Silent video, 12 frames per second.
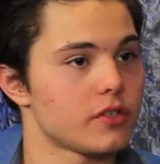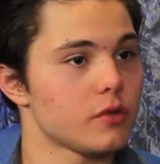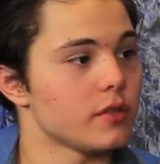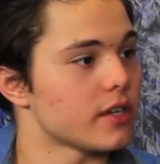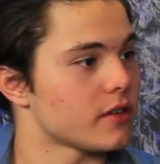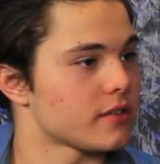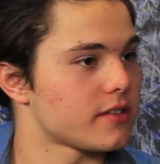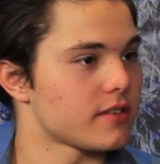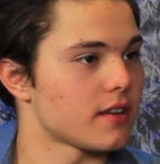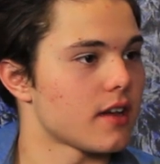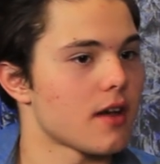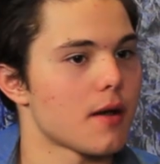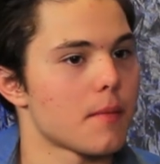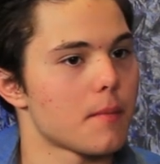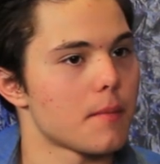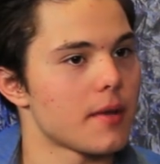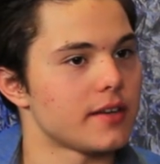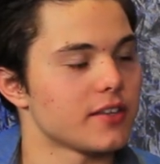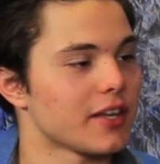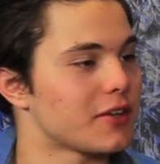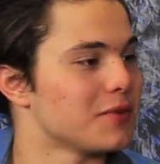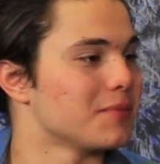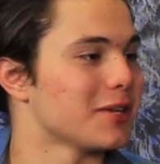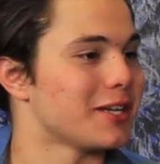2 years until I
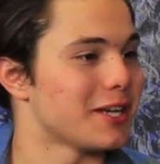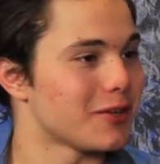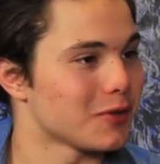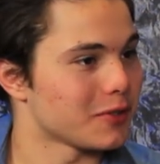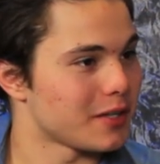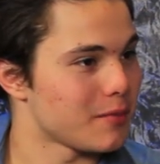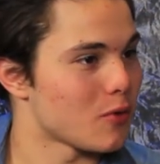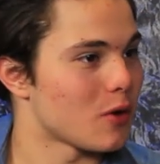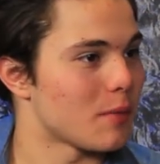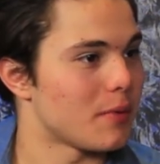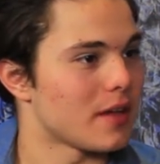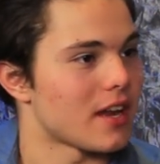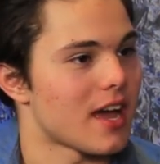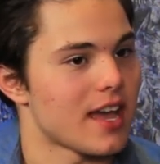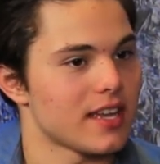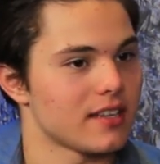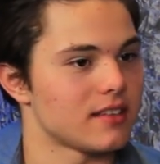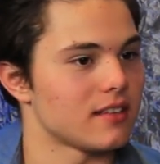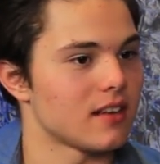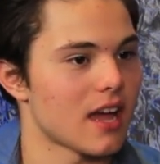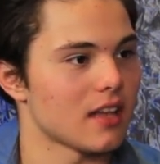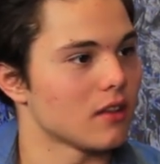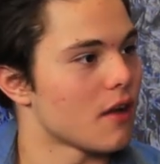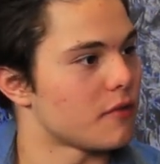couldn't play an 8-year-old anymore, but I
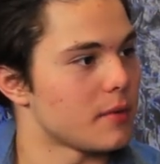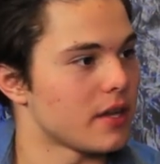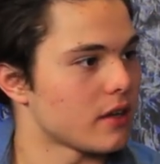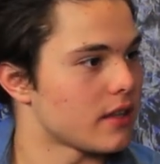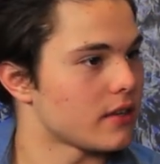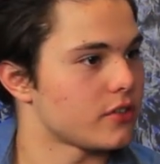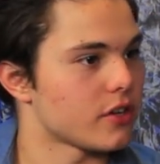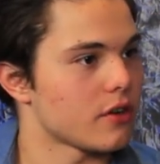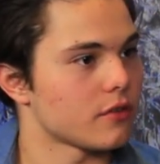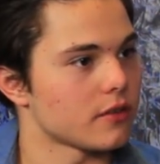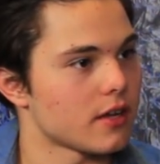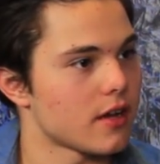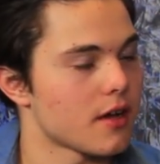loved being on that show.